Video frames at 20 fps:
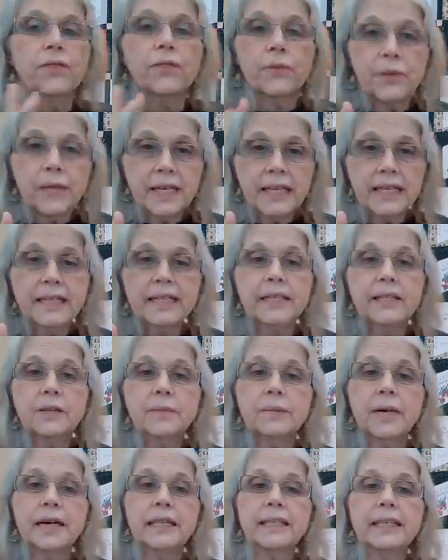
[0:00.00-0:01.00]
3
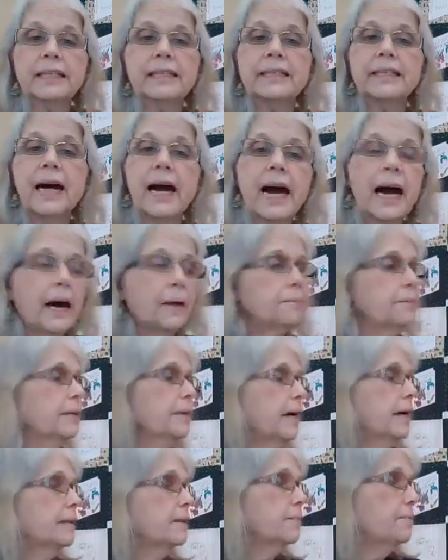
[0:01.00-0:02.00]
little bunnies
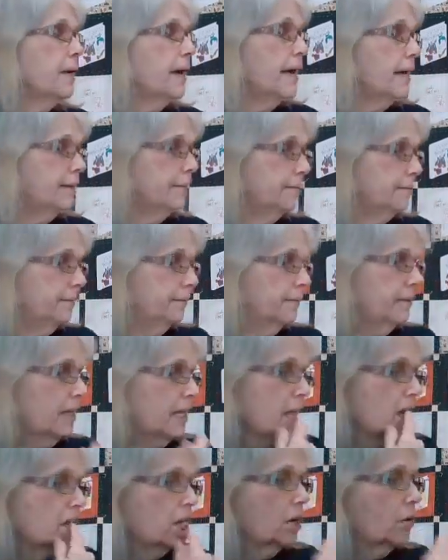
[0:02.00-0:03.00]
hopping on the bed.
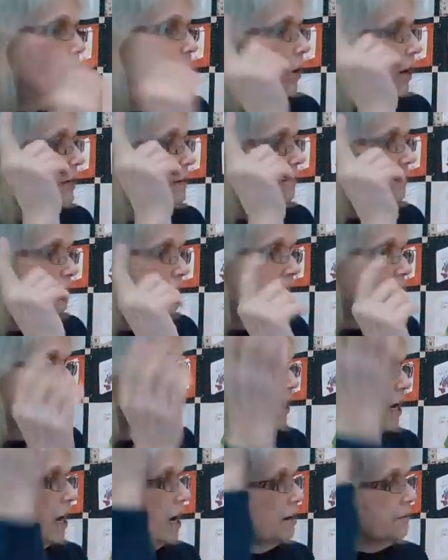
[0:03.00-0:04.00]
One
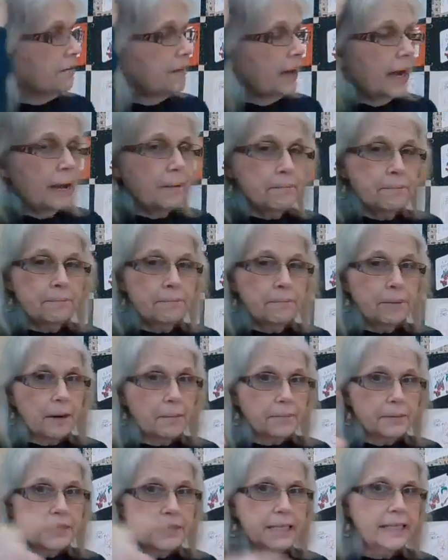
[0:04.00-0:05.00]
fell off and
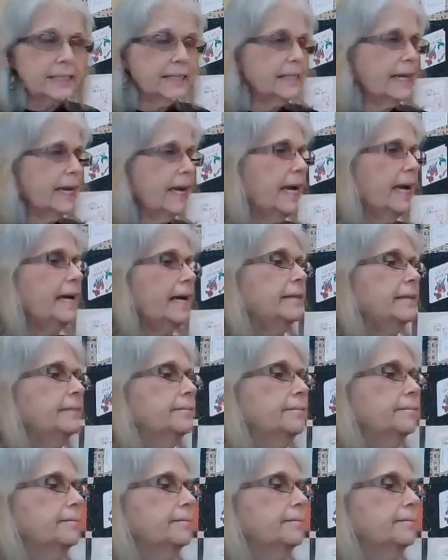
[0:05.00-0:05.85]
bumped his head.